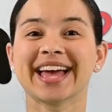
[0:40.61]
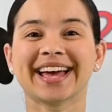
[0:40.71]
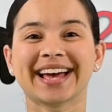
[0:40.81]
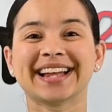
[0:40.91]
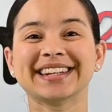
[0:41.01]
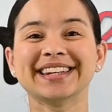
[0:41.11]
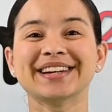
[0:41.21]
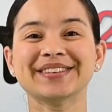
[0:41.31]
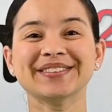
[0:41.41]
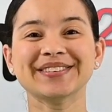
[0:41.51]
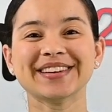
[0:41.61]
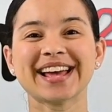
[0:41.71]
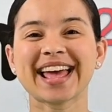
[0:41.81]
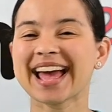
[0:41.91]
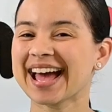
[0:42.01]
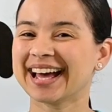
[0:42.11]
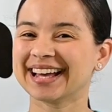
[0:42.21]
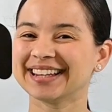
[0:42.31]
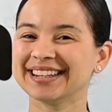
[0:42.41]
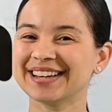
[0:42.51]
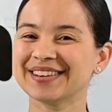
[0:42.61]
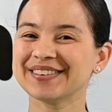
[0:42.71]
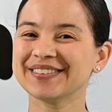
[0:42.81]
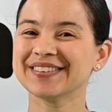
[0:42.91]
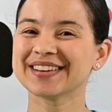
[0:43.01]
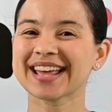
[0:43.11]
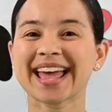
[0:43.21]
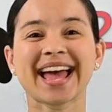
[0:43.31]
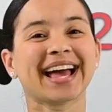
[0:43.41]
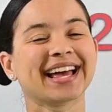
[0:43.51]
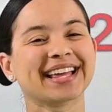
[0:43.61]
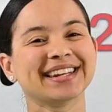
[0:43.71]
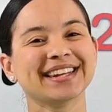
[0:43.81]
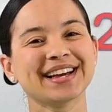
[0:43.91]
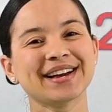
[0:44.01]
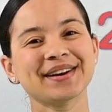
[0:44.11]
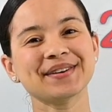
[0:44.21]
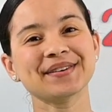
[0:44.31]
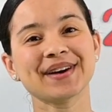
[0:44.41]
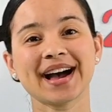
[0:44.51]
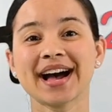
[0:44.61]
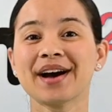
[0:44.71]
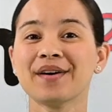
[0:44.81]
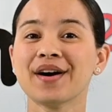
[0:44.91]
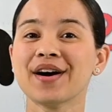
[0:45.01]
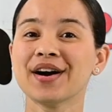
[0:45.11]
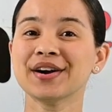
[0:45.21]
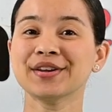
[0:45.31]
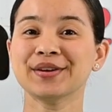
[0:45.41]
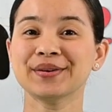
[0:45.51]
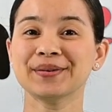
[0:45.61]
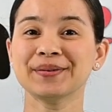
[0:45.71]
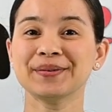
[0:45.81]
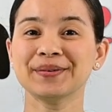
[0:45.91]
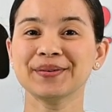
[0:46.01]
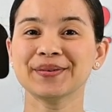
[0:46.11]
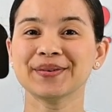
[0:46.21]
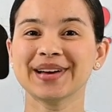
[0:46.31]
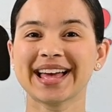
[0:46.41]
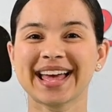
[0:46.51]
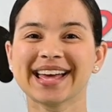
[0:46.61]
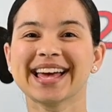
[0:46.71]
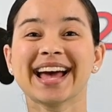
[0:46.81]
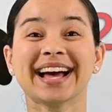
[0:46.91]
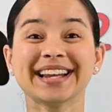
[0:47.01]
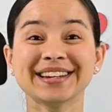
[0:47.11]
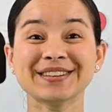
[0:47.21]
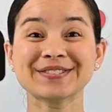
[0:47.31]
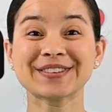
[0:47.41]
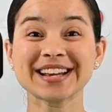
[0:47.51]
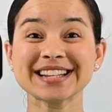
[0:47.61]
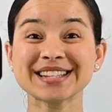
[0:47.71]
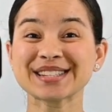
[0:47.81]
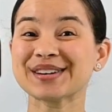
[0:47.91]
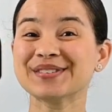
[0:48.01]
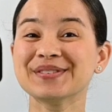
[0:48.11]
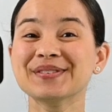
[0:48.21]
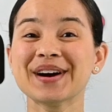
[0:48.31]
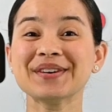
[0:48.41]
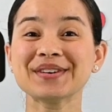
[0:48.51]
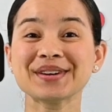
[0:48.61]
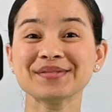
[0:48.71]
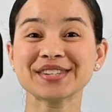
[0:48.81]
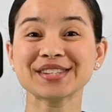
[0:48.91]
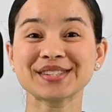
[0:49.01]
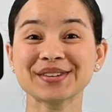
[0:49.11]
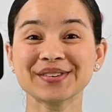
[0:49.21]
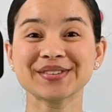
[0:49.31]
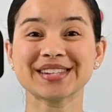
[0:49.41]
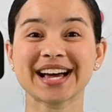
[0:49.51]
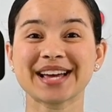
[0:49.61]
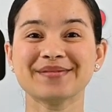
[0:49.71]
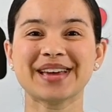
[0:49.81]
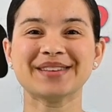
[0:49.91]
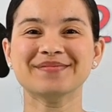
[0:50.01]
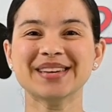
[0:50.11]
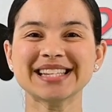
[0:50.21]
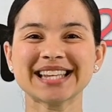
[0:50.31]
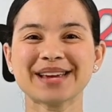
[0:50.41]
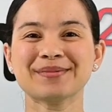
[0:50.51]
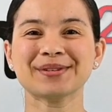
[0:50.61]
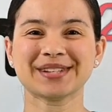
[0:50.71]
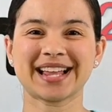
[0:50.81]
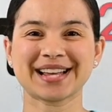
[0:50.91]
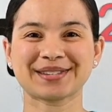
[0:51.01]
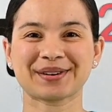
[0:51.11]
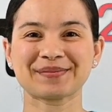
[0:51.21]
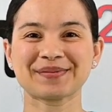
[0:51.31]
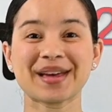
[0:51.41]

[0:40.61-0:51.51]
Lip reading: Hello, hello, hello, how are you? Hello friends, welcome to Circle Time in Miss April's classroom.